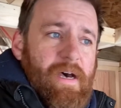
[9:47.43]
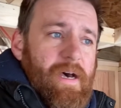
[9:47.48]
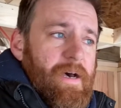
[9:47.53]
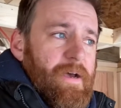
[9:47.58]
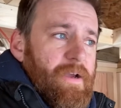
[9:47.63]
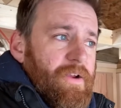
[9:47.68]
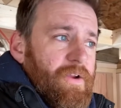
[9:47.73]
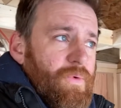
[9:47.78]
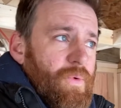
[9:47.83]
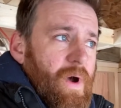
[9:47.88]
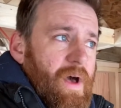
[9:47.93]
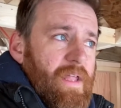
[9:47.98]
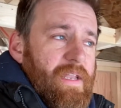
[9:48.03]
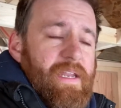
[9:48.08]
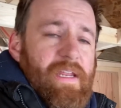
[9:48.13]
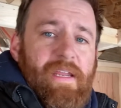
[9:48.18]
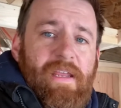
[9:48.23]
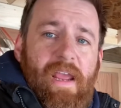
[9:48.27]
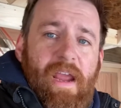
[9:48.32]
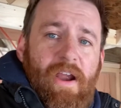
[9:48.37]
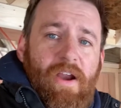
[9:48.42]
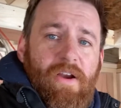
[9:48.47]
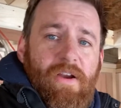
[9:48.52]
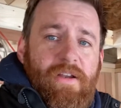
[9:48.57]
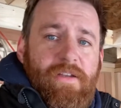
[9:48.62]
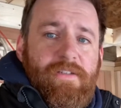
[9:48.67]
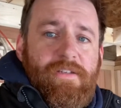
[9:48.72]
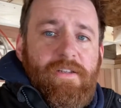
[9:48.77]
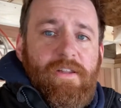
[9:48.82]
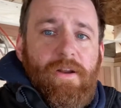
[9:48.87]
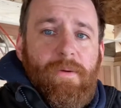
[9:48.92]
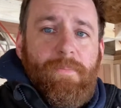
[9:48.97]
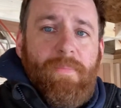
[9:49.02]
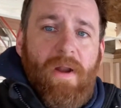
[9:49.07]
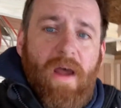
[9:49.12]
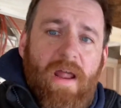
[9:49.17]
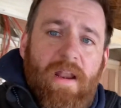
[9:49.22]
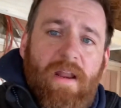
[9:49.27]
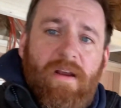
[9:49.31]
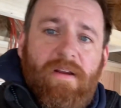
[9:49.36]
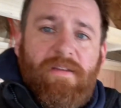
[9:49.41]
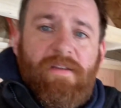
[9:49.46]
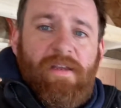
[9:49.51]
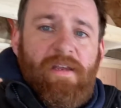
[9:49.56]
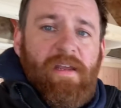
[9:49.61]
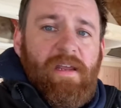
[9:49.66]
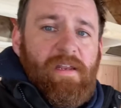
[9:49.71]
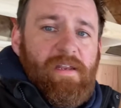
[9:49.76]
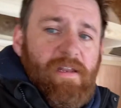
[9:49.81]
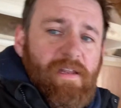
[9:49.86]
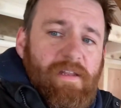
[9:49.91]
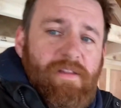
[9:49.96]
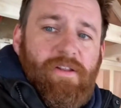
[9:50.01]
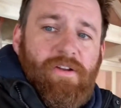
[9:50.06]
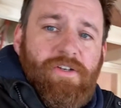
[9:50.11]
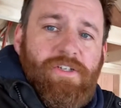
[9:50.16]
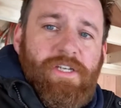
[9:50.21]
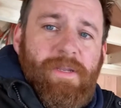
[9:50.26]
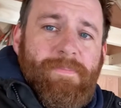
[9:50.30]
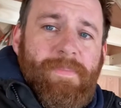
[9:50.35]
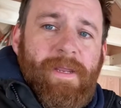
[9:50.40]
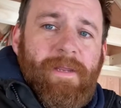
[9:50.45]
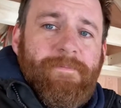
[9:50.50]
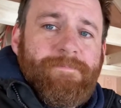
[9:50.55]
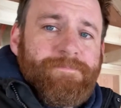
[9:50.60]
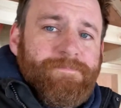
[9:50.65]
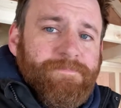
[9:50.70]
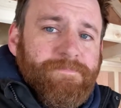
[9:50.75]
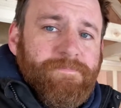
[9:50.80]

quality and care into their product in their shipping,